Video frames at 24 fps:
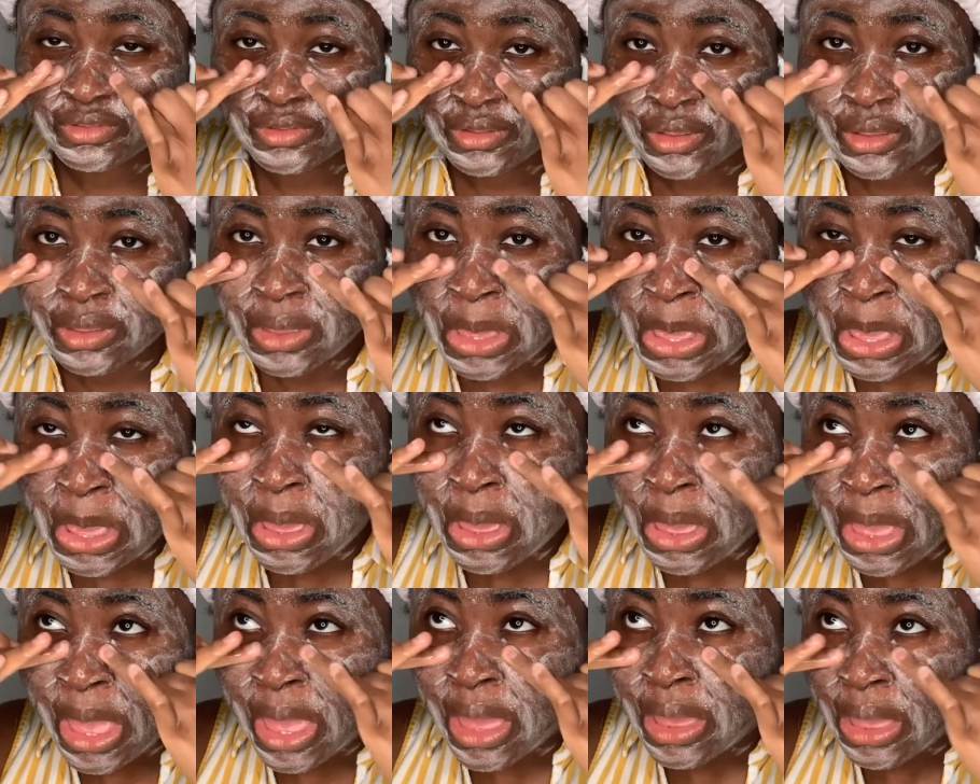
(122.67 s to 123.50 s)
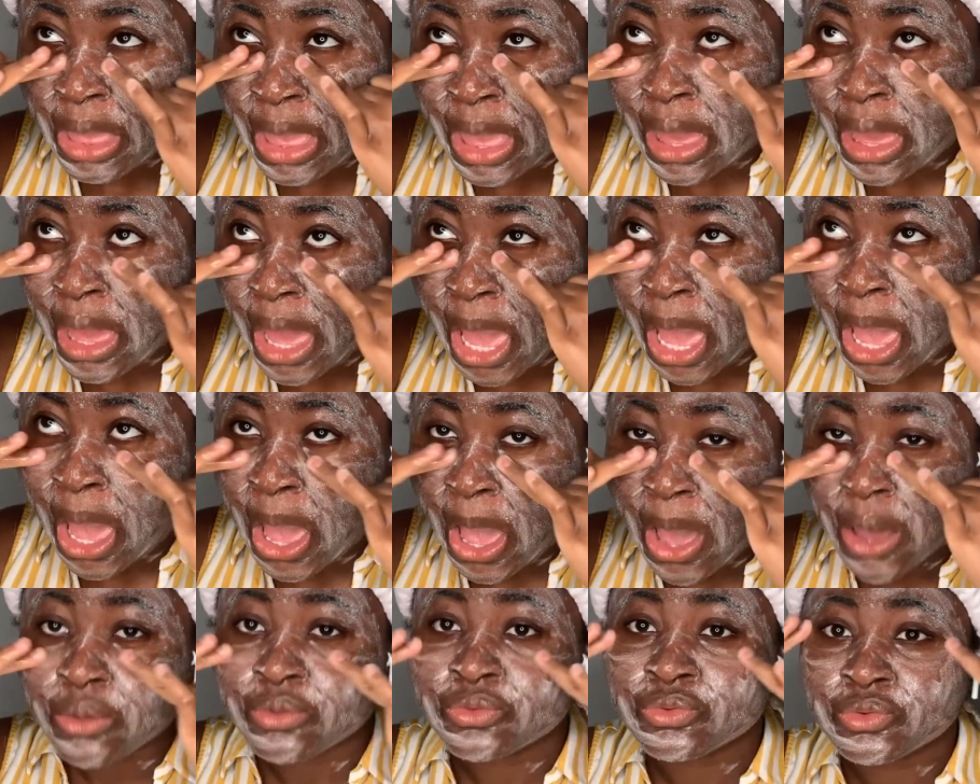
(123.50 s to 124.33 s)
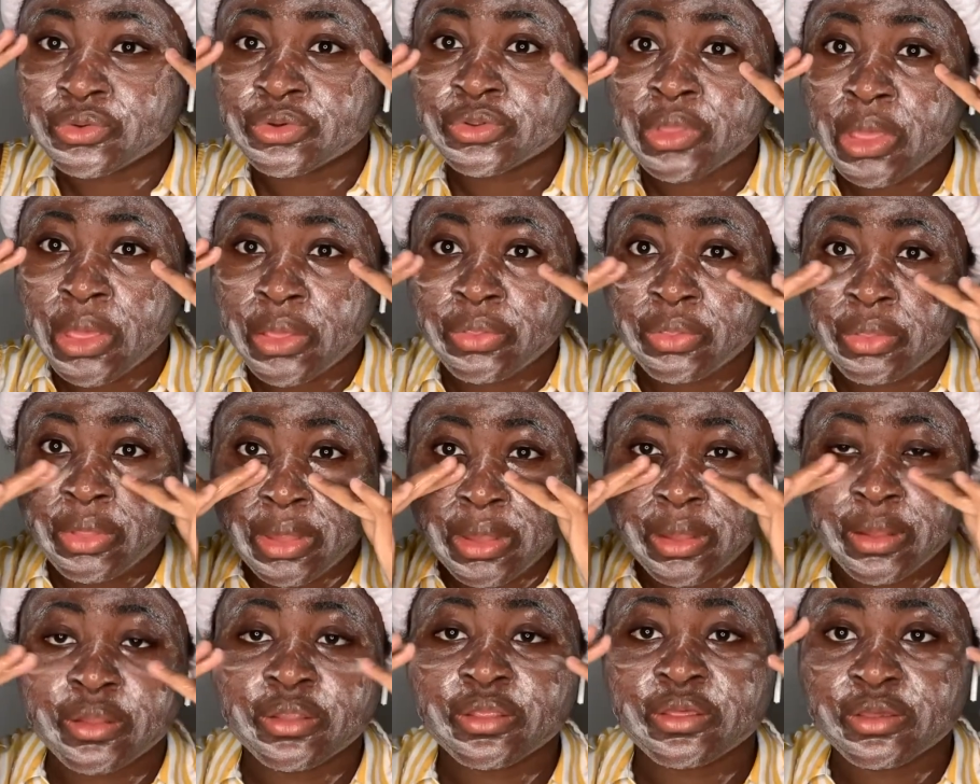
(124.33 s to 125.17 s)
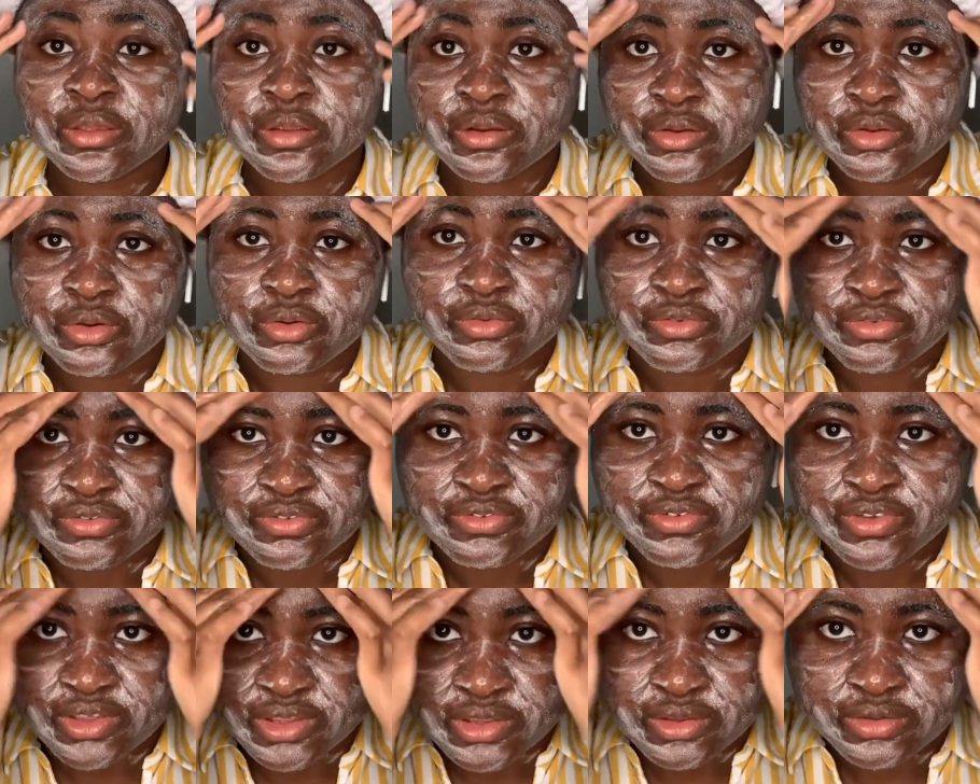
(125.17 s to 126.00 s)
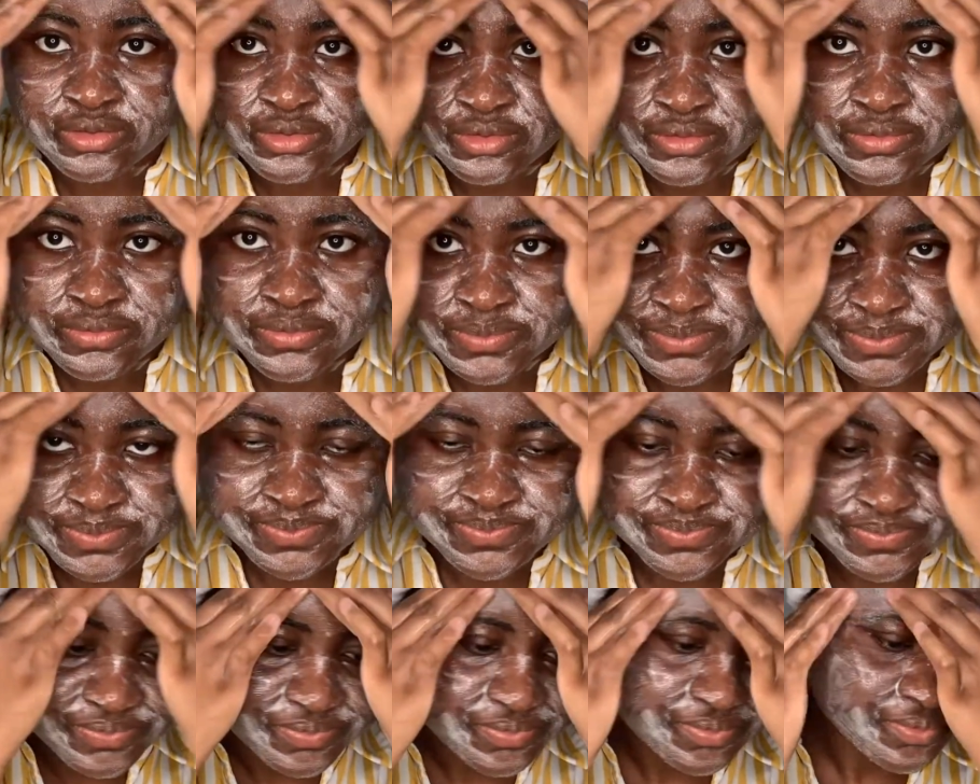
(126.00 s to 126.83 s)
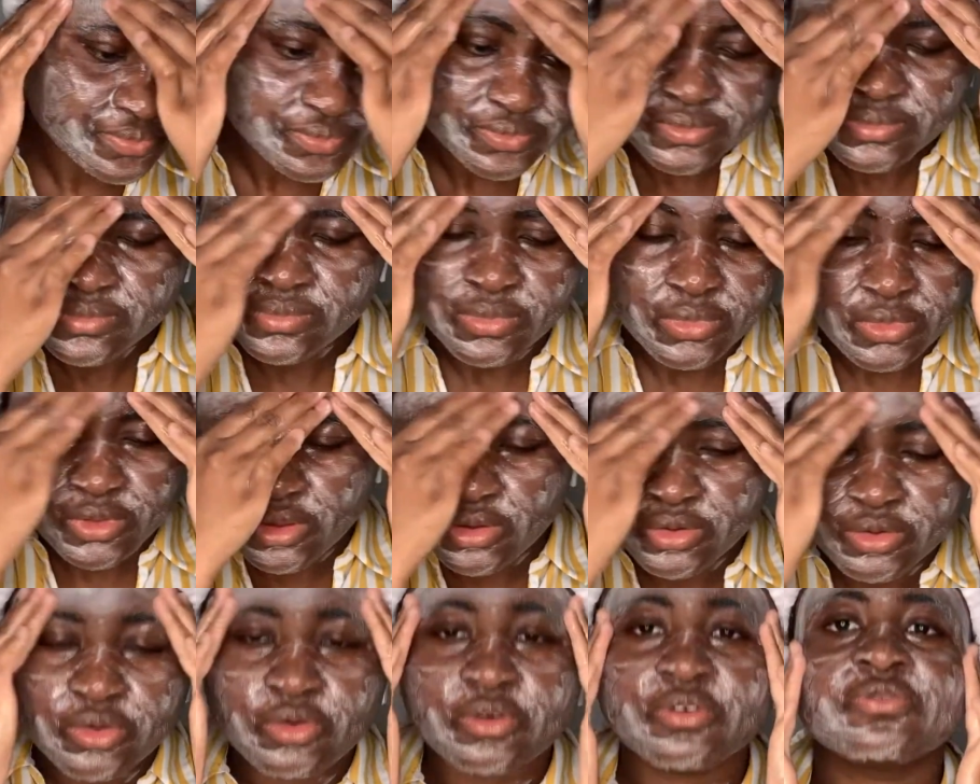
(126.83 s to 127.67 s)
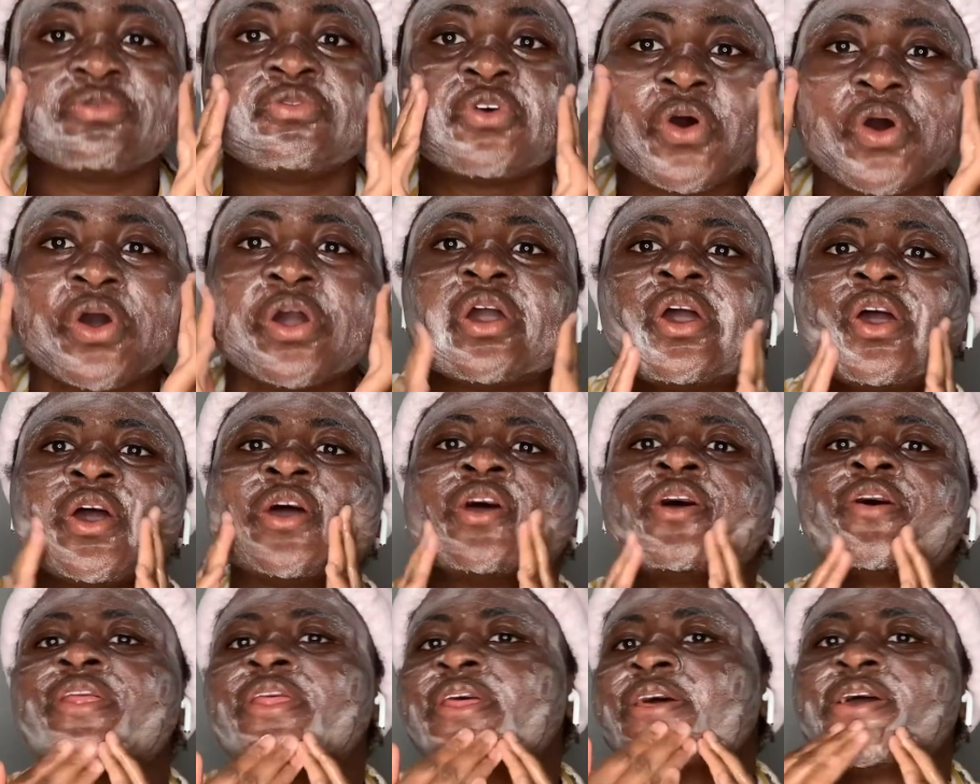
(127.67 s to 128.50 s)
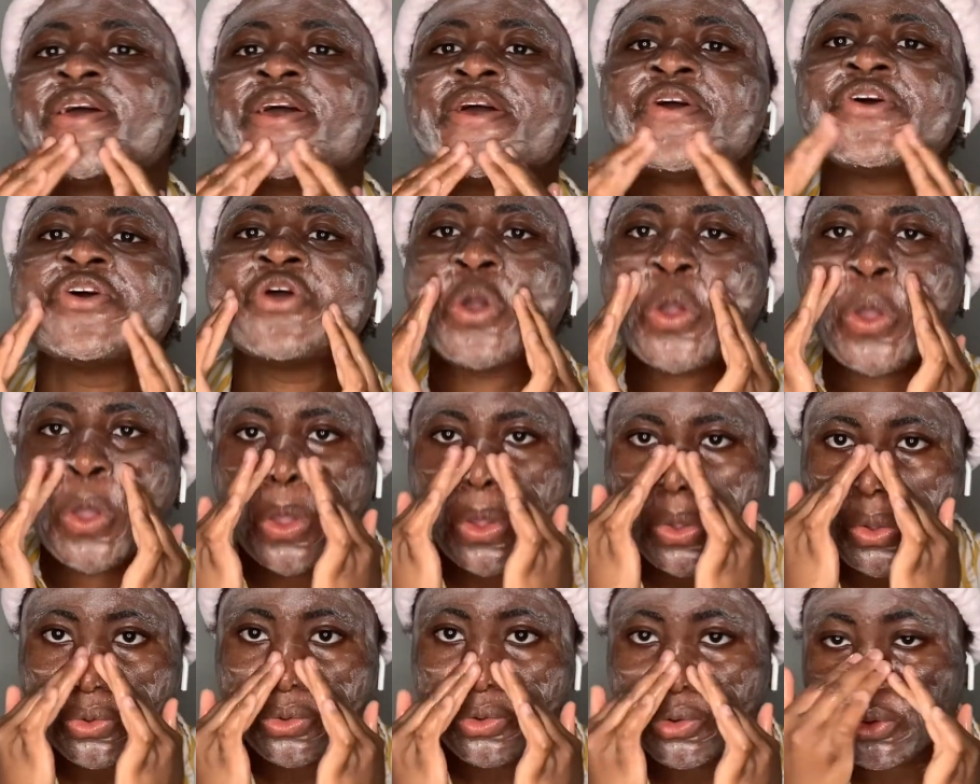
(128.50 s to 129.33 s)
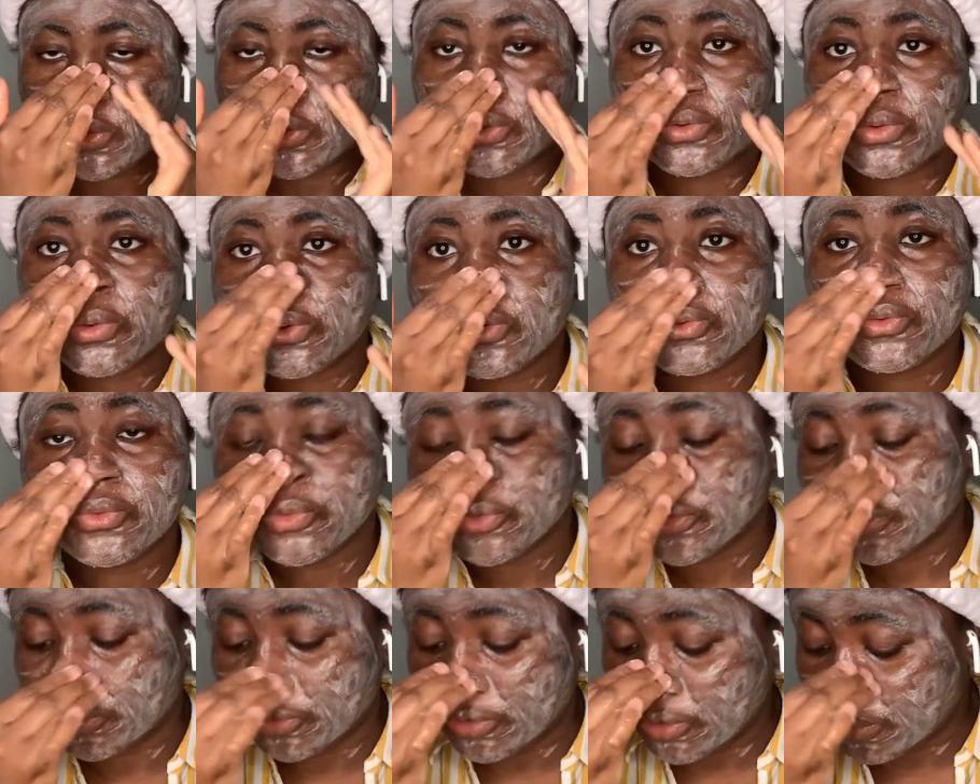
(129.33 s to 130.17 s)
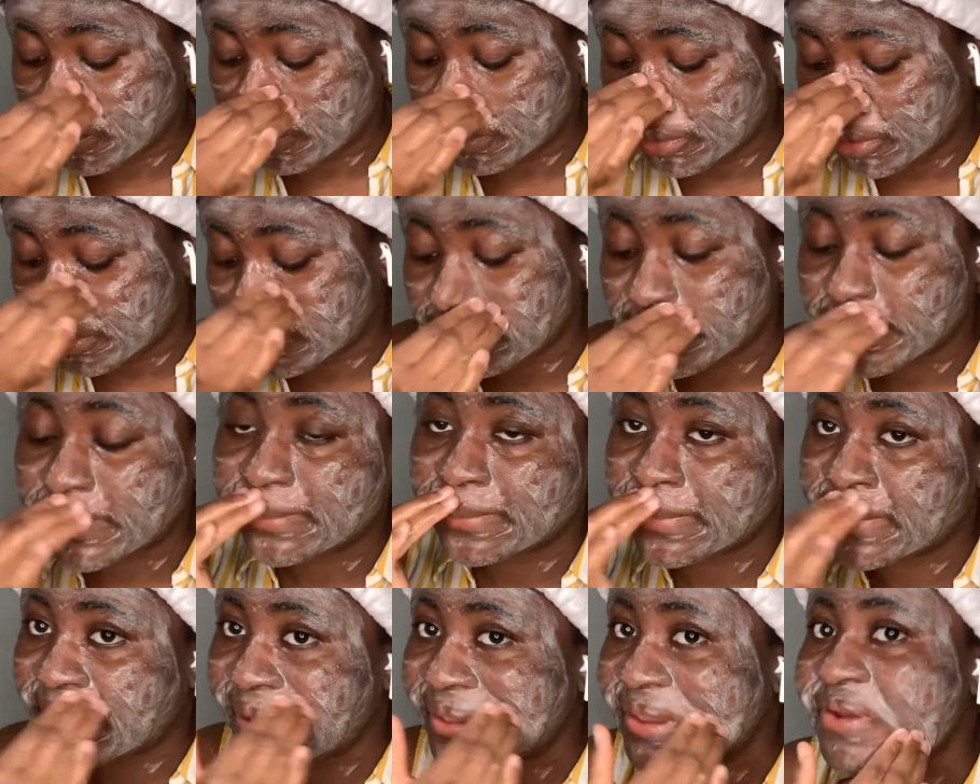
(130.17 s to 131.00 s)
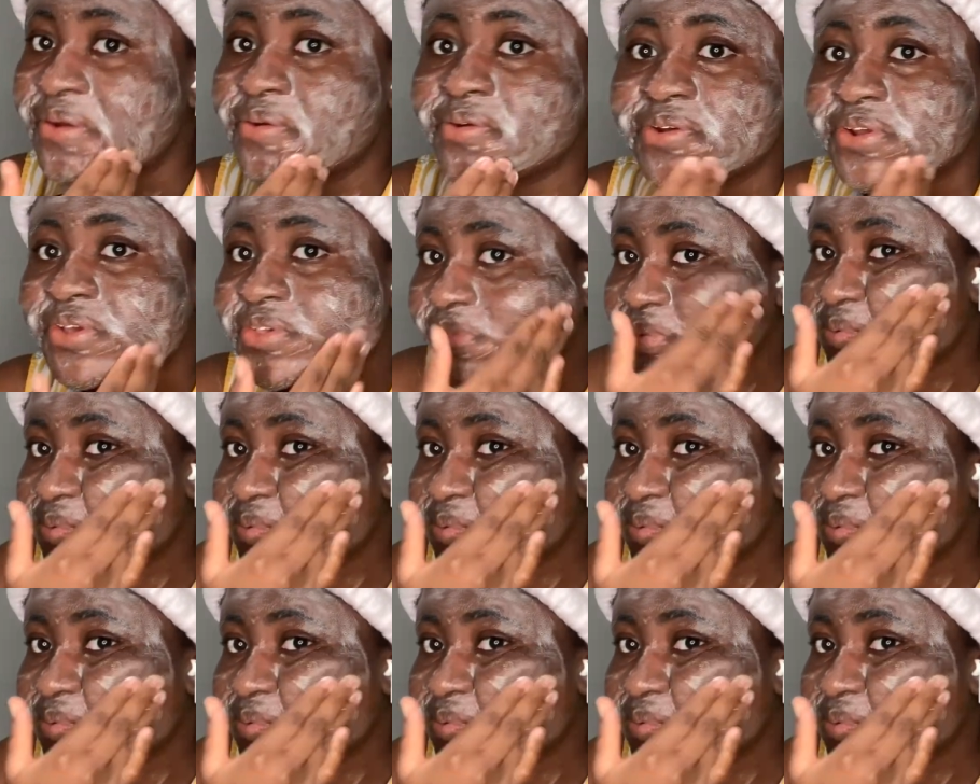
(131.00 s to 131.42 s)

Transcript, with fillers: here. So just clean your face, your forehead, your nose, your problem areas,